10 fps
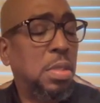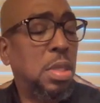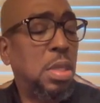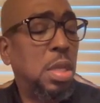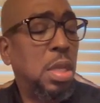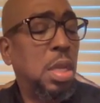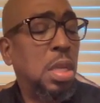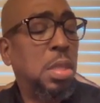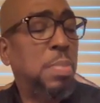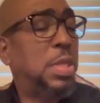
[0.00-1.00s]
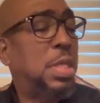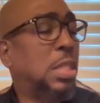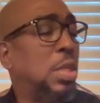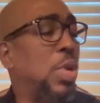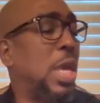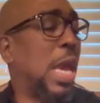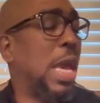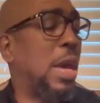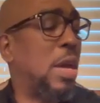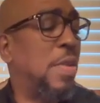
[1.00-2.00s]
See, the protection we
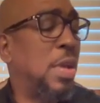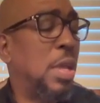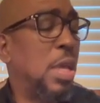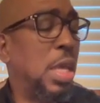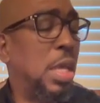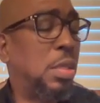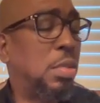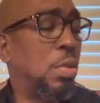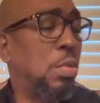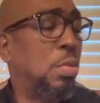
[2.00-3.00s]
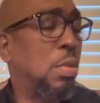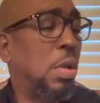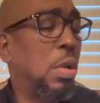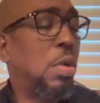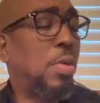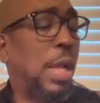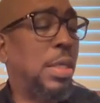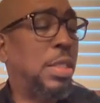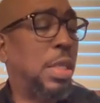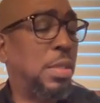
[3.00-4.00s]
have is through
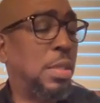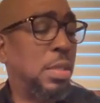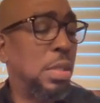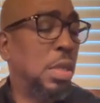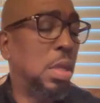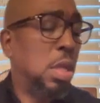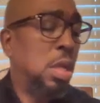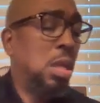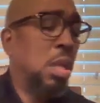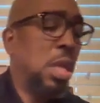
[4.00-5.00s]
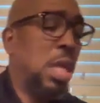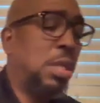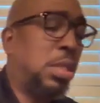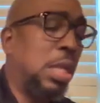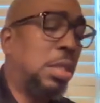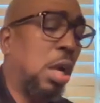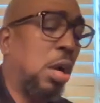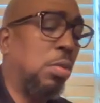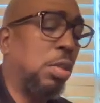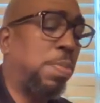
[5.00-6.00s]
Christ Jesus. He sends the
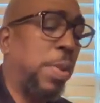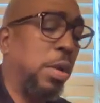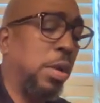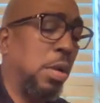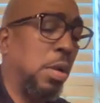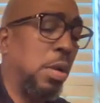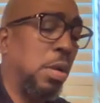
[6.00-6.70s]
Holy Spirit.